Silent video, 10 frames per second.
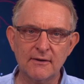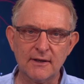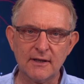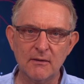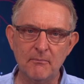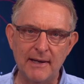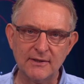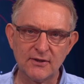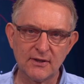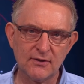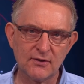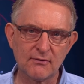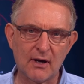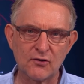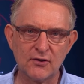that commenced
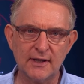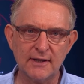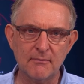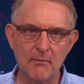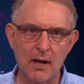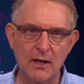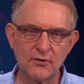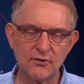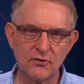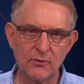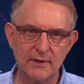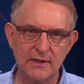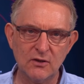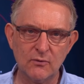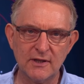construction in the March
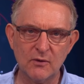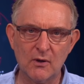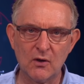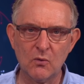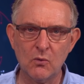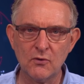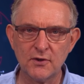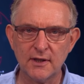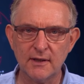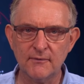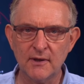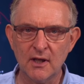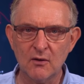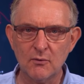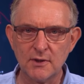2021 quarter
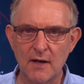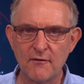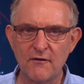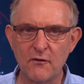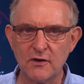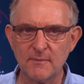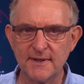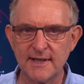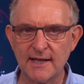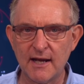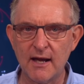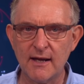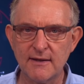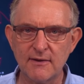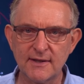was over 40%
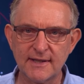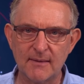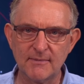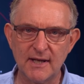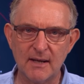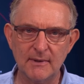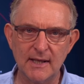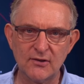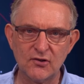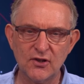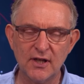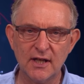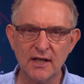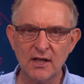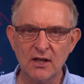higher than the same time last
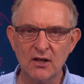year,